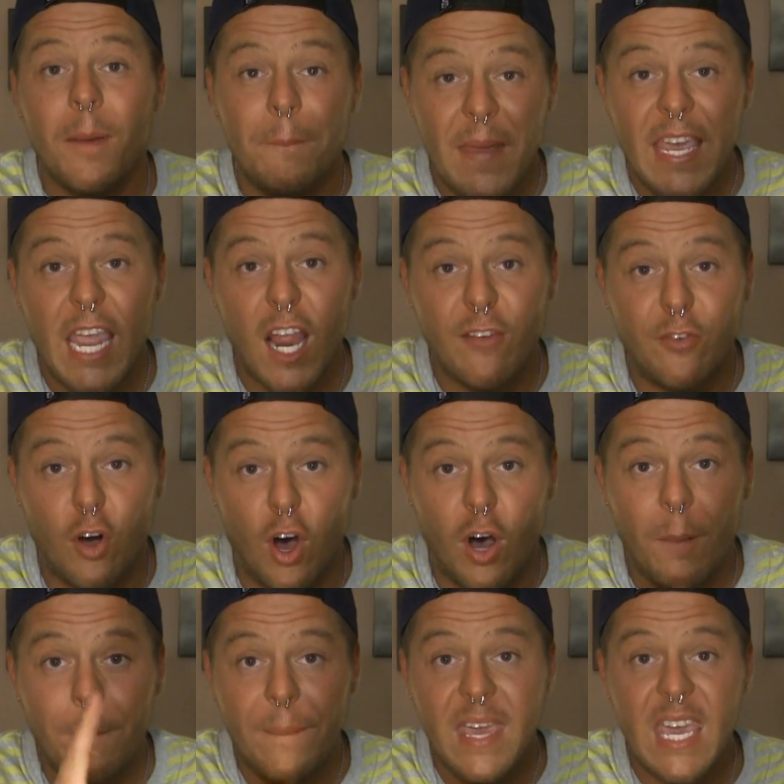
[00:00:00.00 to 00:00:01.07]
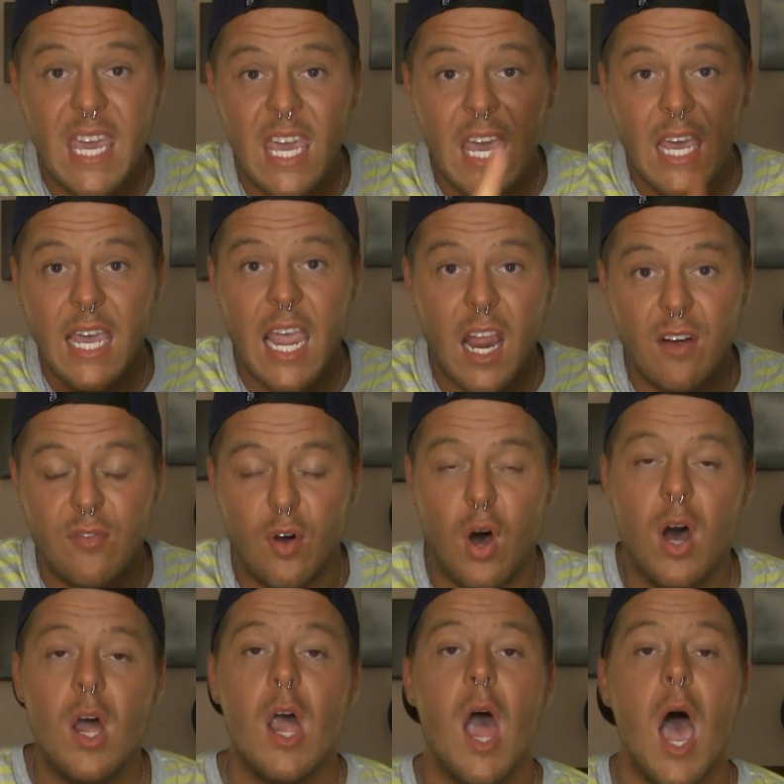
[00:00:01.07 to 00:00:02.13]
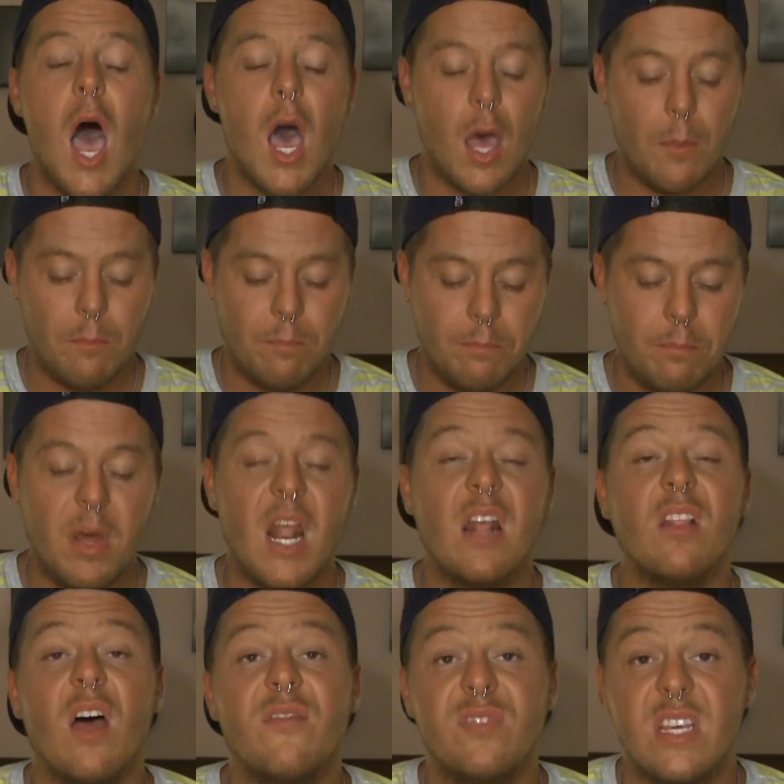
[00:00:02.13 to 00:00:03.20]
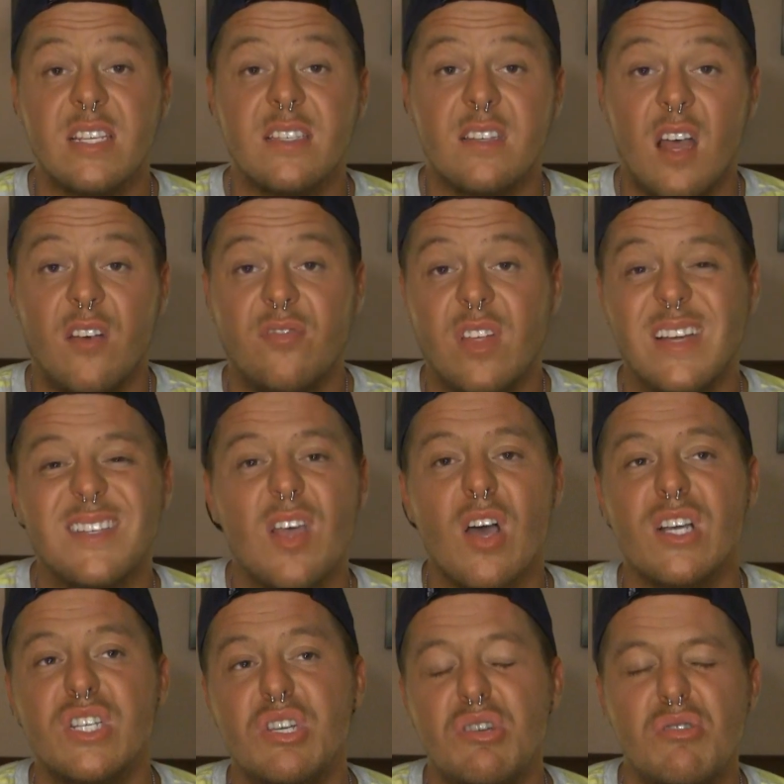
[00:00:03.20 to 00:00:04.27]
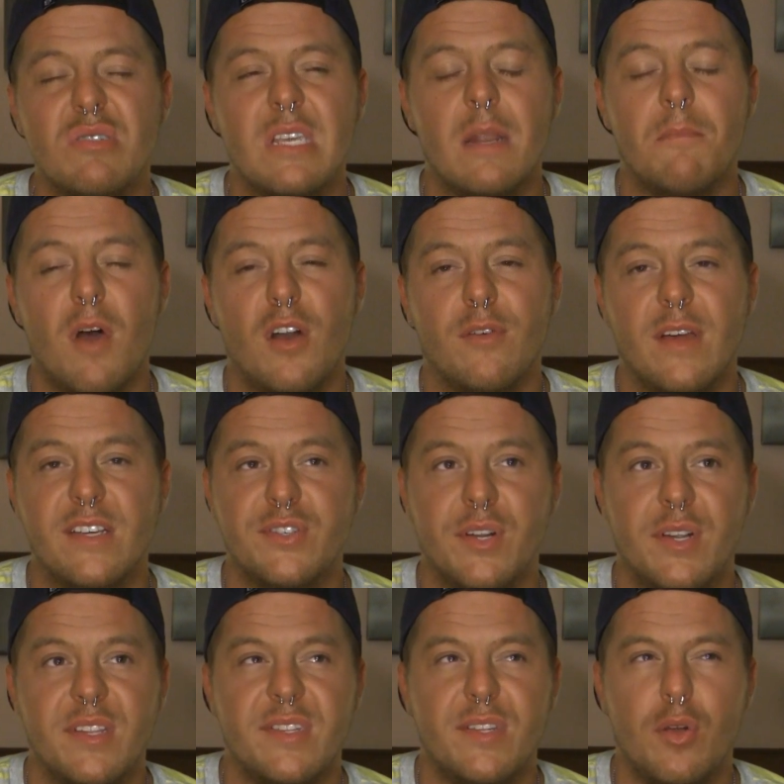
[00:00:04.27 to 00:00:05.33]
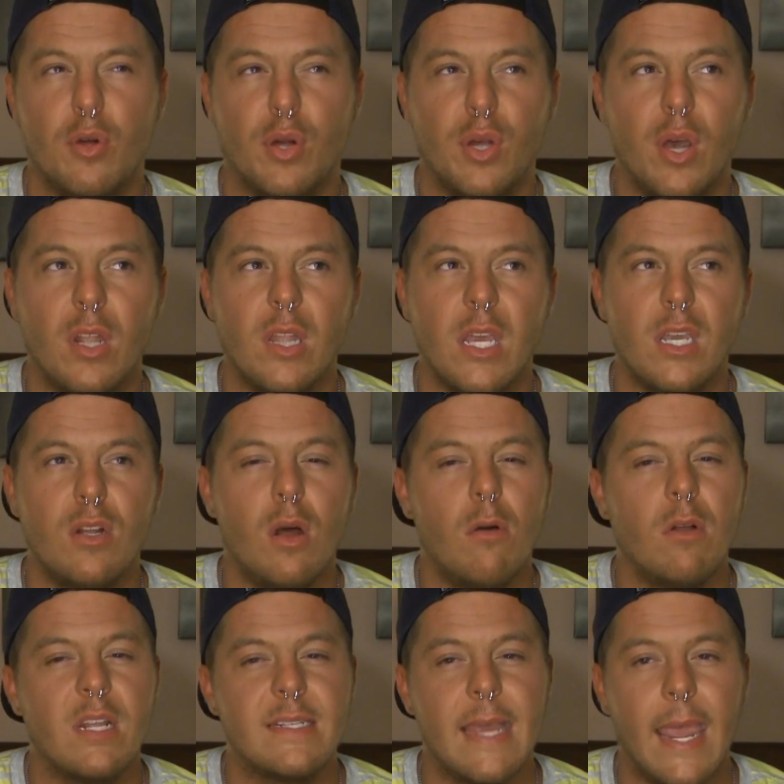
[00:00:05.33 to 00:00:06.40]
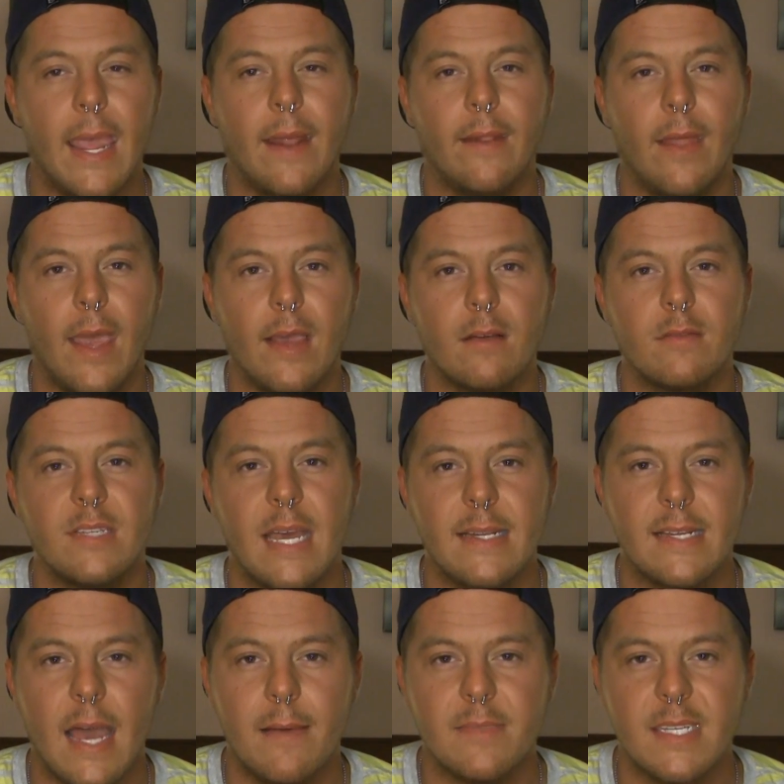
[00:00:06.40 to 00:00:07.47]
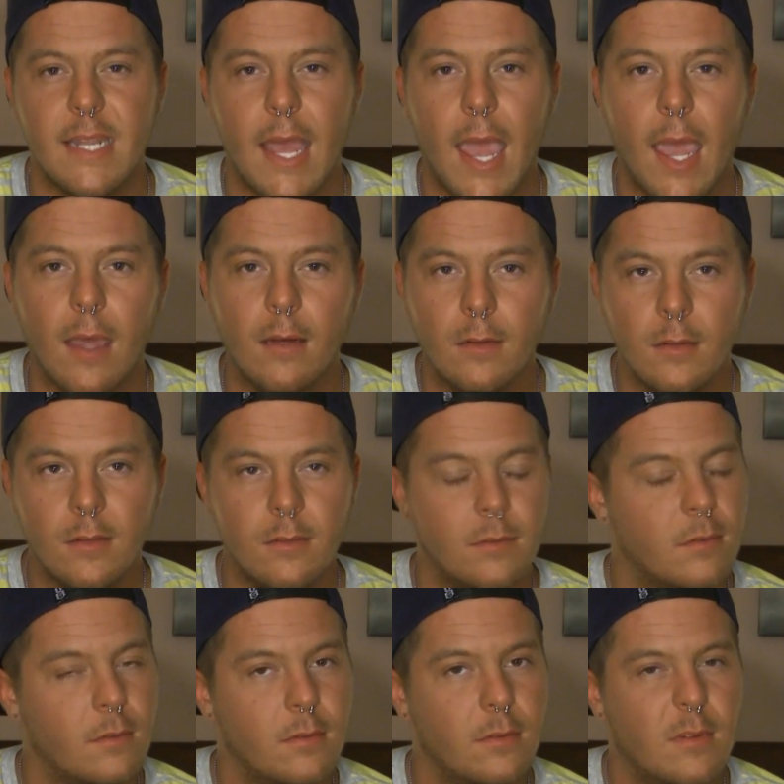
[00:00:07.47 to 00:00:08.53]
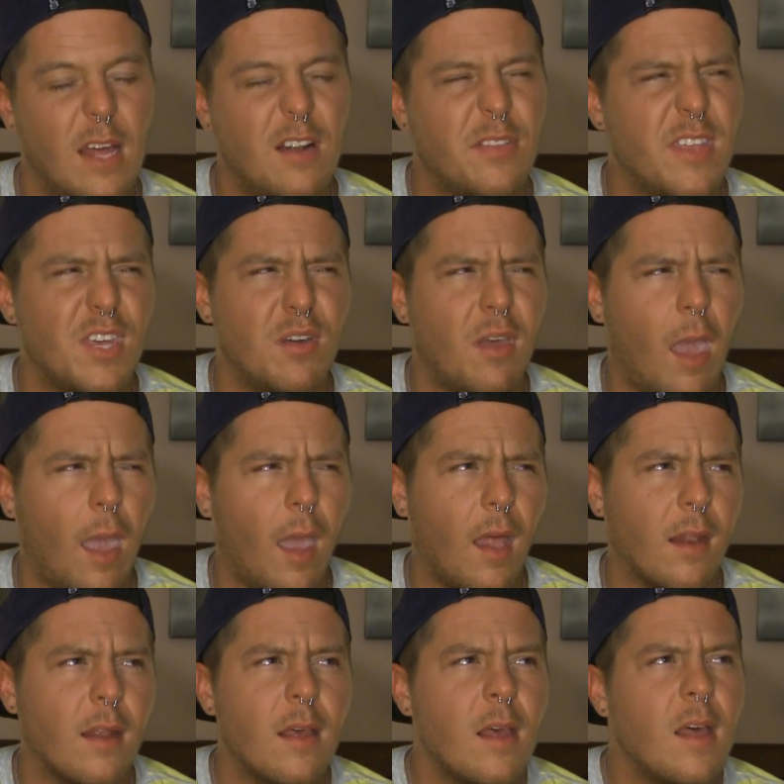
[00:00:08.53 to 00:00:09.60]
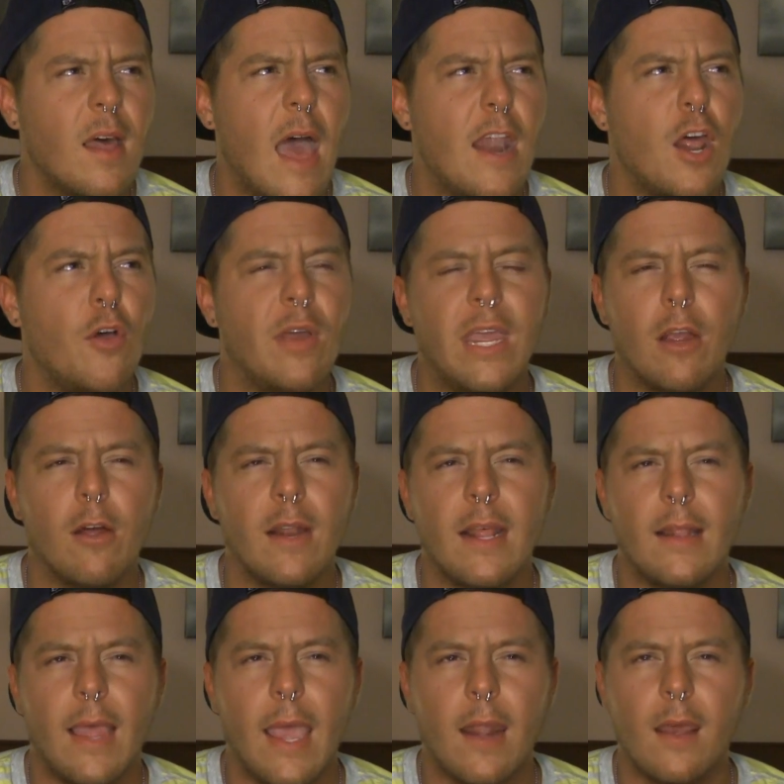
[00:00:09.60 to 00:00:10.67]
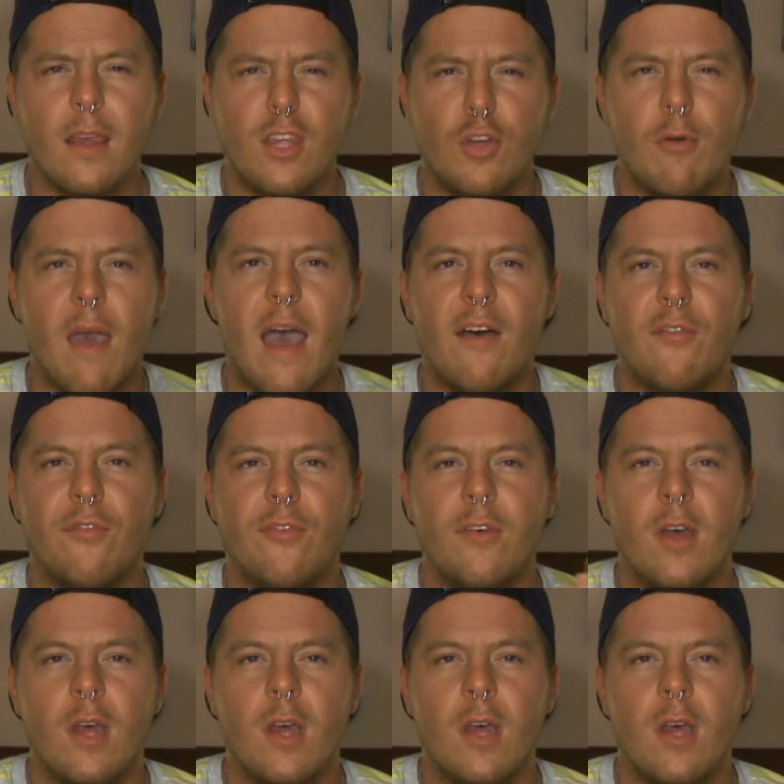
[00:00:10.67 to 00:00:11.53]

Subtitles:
be careful. Be careful. But I love this stuff. Like, as long as you use it in moderation, you're good. Like, you don't want to tan, like, 10 times a day. I don't think you can. I know here in Atlanta, you have